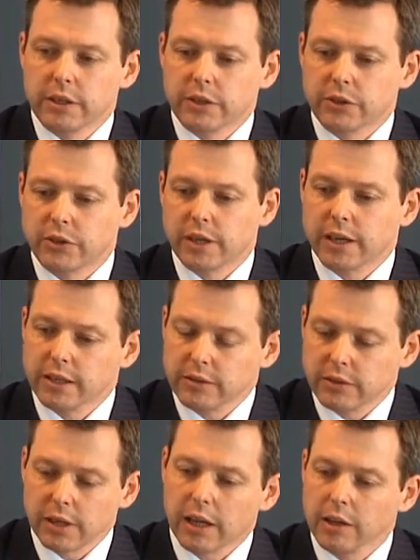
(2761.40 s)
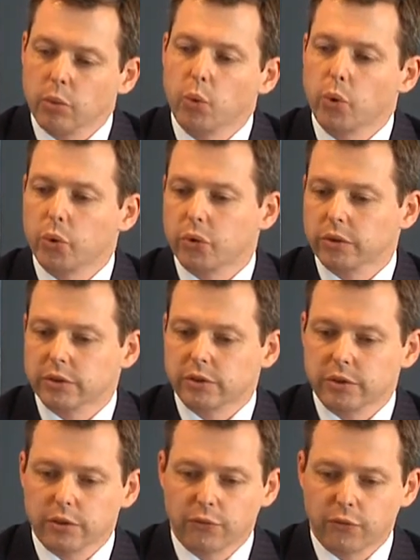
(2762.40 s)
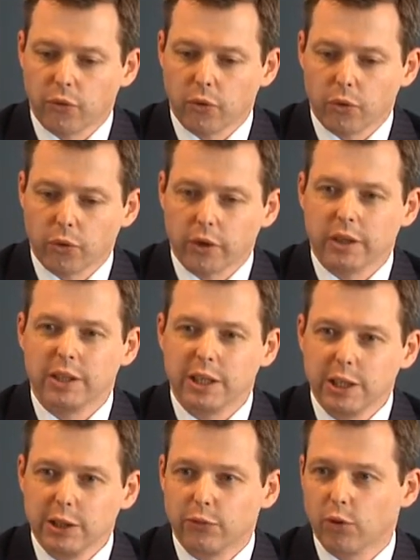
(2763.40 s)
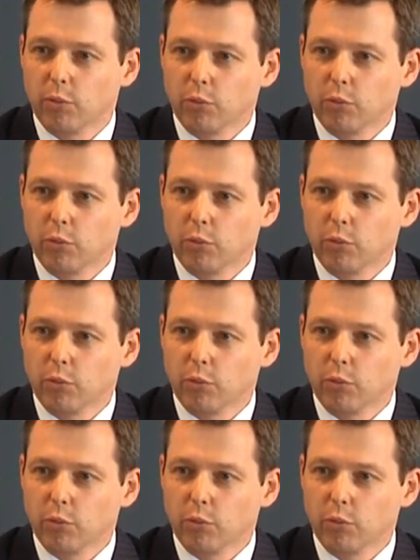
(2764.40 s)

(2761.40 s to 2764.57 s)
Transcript: stands, in other words, for a need for